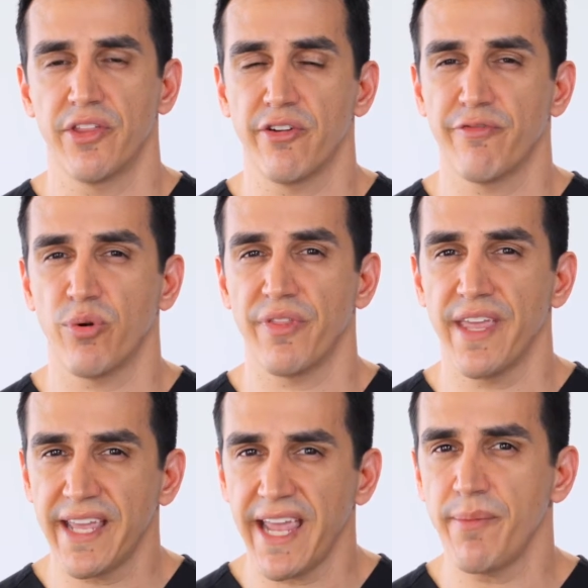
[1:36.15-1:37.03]
Therefore,
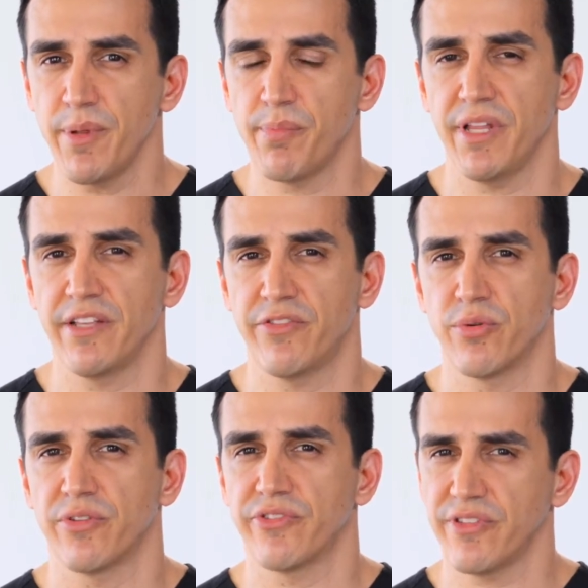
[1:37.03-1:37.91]
they can be placed
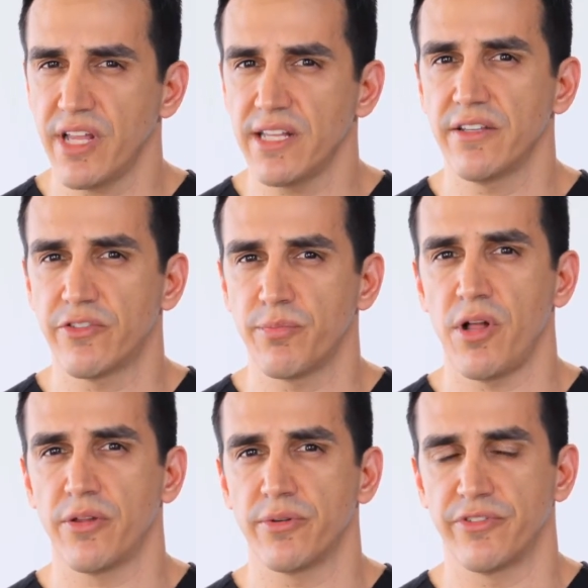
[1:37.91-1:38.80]
through a slightly
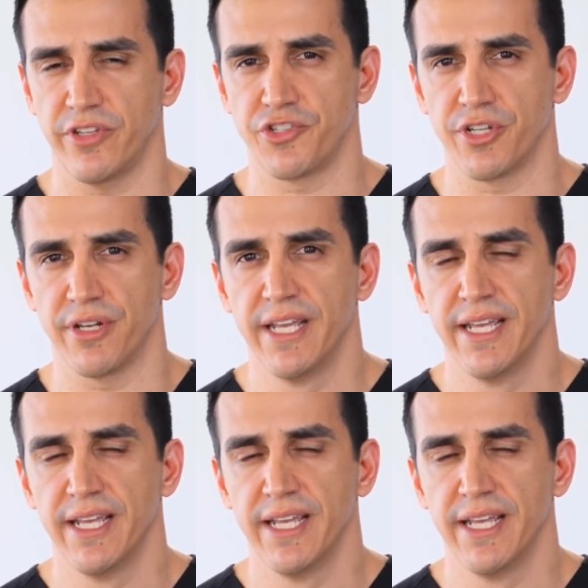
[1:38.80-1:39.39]
smaller incision.